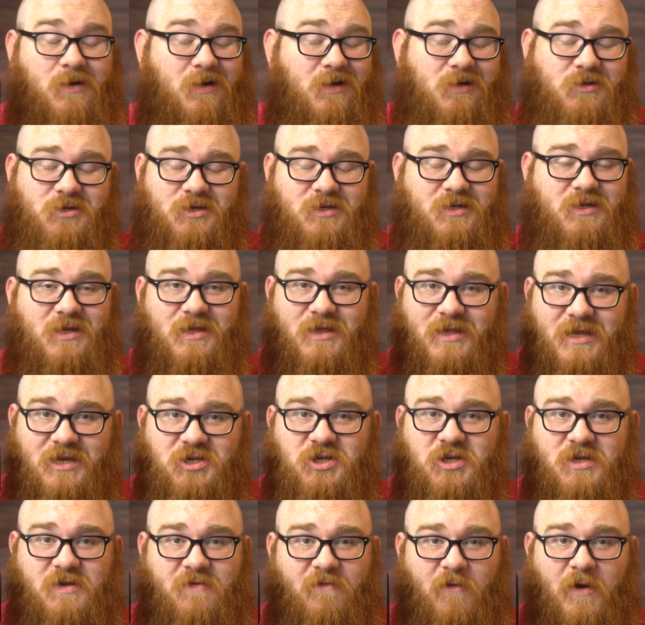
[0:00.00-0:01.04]
just
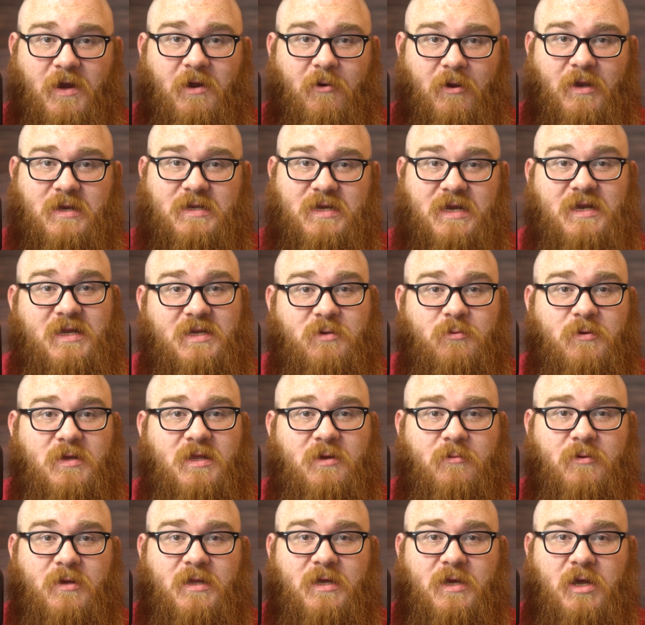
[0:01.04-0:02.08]
delicious fragrance, and it's really,
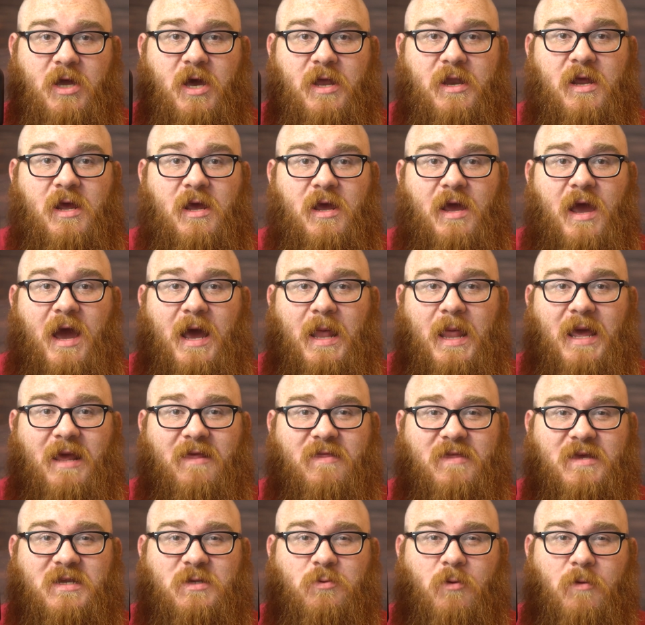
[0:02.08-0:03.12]
really good. I like
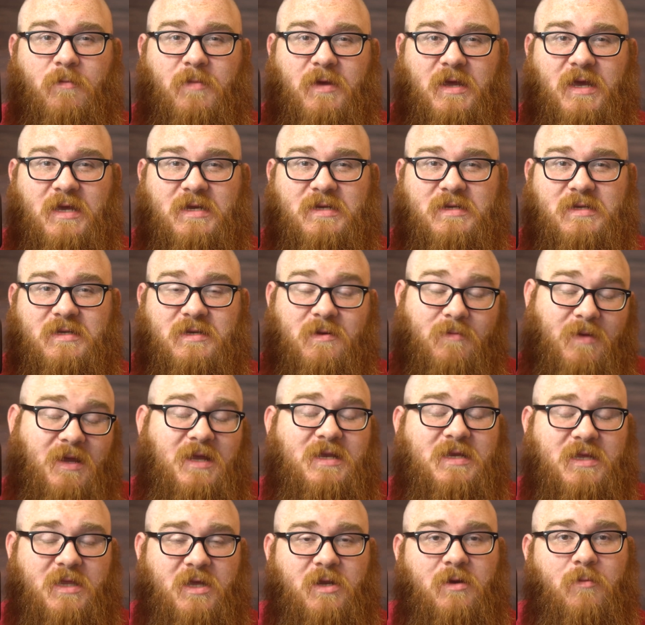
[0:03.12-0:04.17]
this one because to me
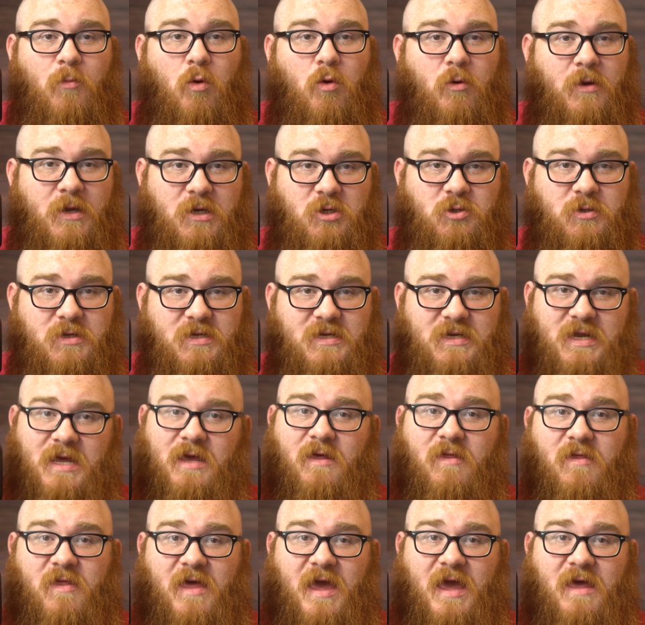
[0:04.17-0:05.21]
it's a little more
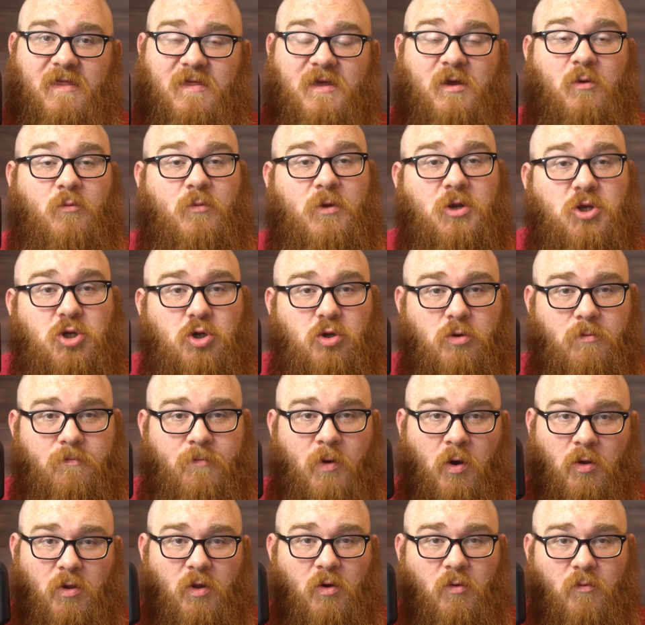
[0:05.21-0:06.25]
interesting than the original
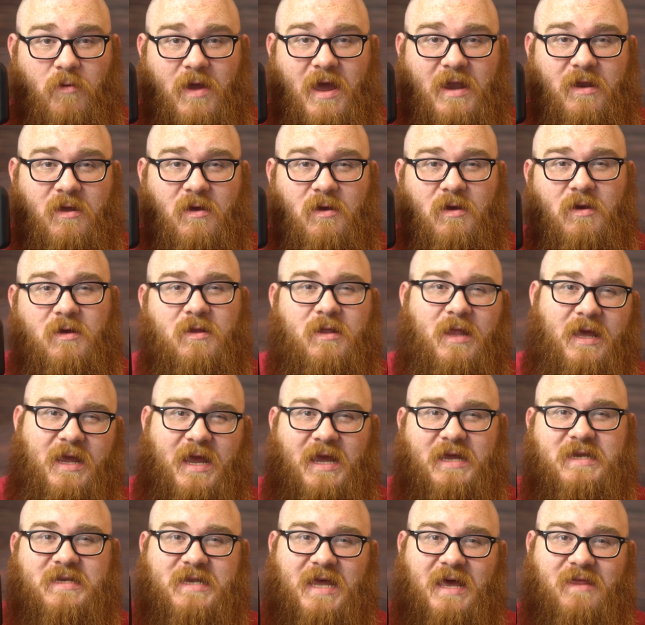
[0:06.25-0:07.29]
Polo Red. Like
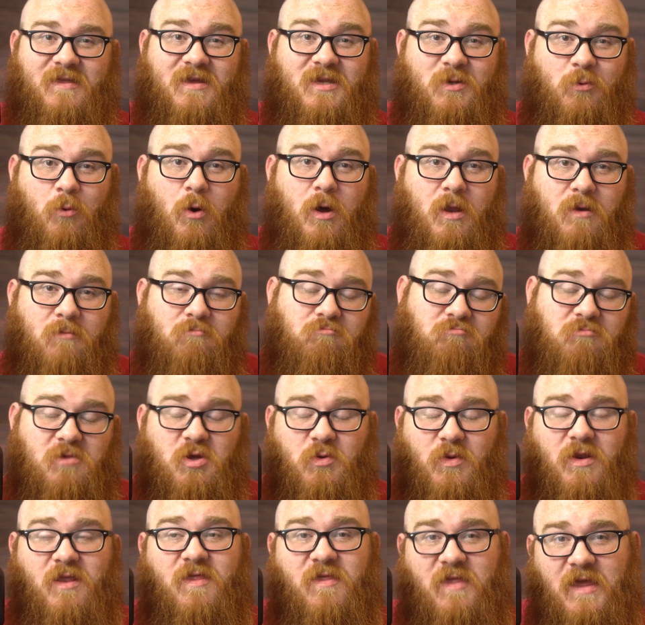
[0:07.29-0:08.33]
I said, this one you
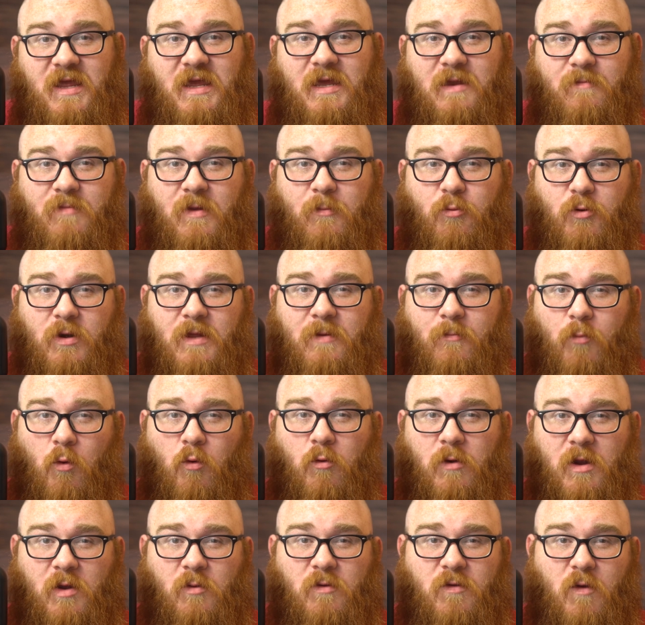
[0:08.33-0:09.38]
would think it'd be pretty
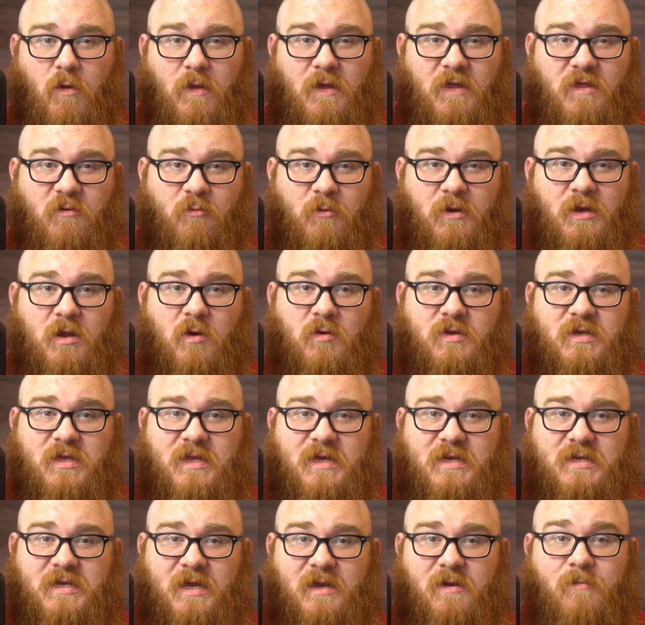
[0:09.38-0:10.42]
boring with only 3 notes
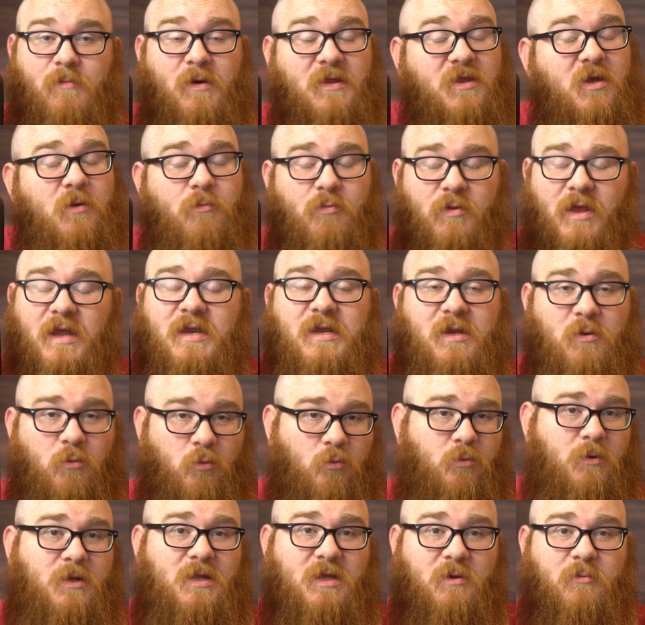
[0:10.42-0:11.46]
listed, but they're blended
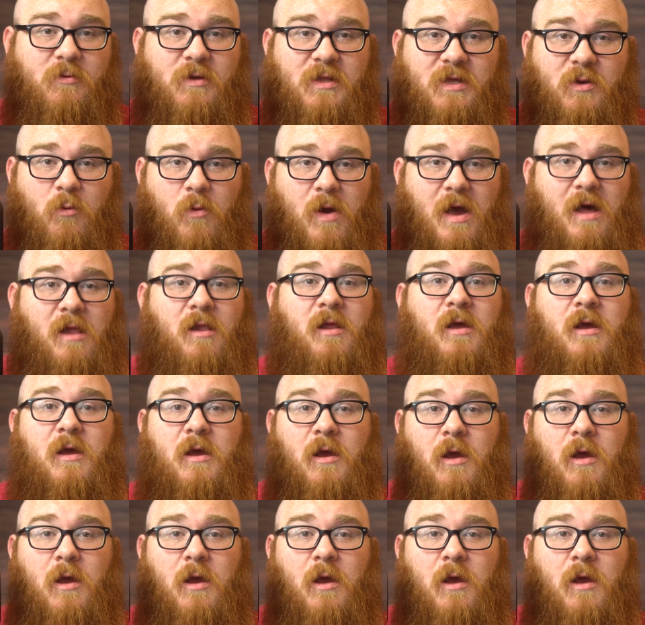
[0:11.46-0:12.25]
really, really well.